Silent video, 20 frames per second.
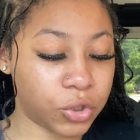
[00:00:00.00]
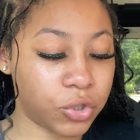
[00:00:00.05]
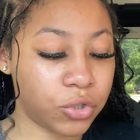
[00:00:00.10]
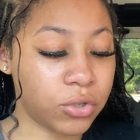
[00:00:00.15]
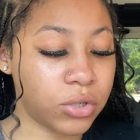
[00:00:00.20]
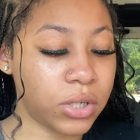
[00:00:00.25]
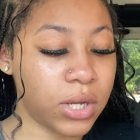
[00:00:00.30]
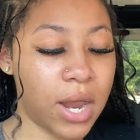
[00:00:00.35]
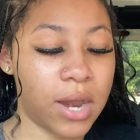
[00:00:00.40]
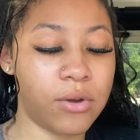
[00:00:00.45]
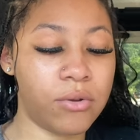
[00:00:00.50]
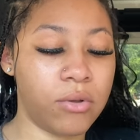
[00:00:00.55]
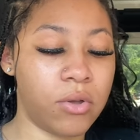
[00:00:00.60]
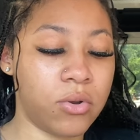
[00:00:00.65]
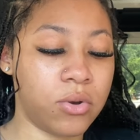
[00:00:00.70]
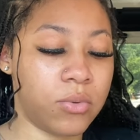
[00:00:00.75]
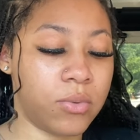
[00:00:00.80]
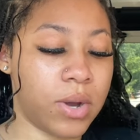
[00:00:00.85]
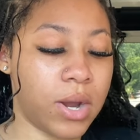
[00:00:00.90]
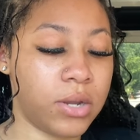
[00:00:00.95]
Usually, I don't go
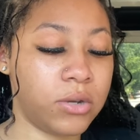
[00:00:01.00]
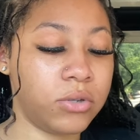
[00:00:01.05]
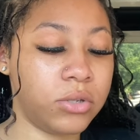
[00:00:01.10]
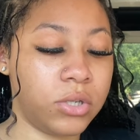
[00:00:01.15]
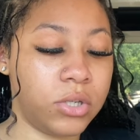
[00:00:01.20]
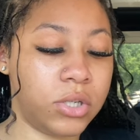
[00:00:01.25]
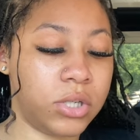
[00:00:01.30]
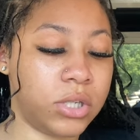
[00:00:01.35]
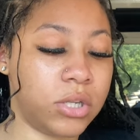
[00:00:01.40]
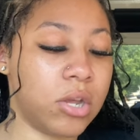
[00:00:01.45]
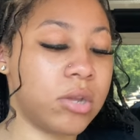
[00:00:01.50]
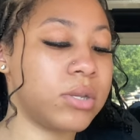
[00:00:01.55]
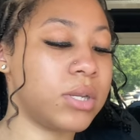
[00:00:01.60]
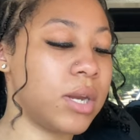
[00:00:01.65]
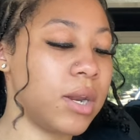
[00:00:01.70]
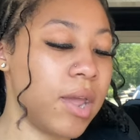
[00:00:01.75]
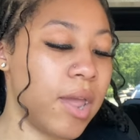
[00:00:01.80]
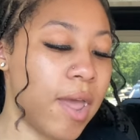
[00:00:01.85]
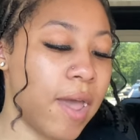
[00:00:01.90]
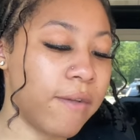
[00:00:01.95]
nowhere. I usually just go to
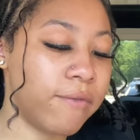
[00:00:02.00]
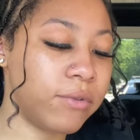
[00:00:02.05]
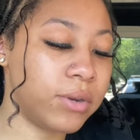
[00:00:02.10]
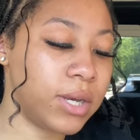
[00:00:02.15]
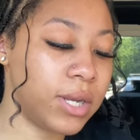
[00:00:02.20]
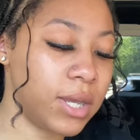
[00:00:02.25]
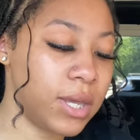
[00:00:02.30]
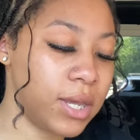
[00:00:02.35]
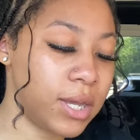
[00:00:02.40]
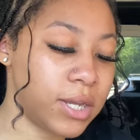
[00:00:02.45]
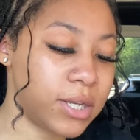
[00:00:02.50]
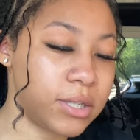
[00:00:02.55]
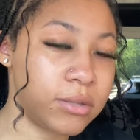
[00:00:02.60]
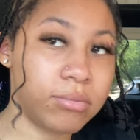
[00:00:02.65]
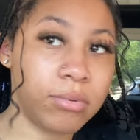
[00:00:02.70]
the cab with the kids.